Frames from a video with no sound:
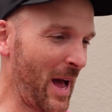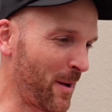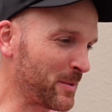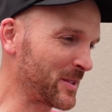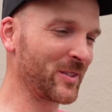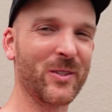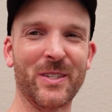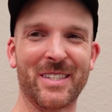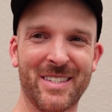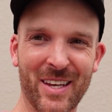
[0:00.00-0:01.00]

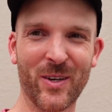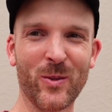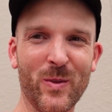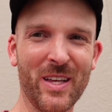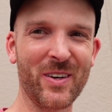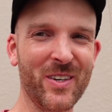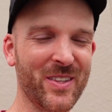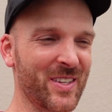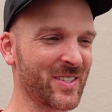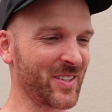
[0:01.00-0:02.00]
absolutely tickled with how good
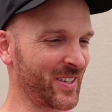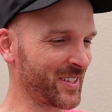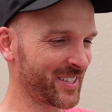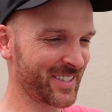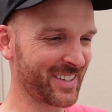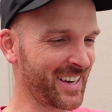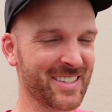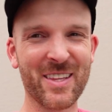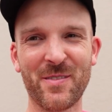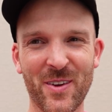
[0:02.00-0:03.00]
this looks. I
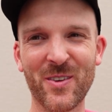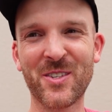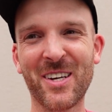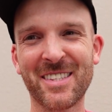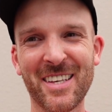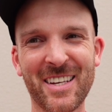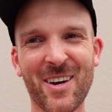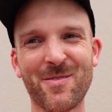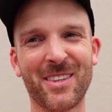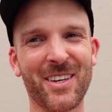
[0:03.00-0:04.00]
guess let me know what you guys think
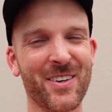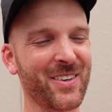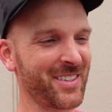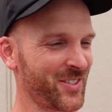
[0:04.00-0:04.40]
down below.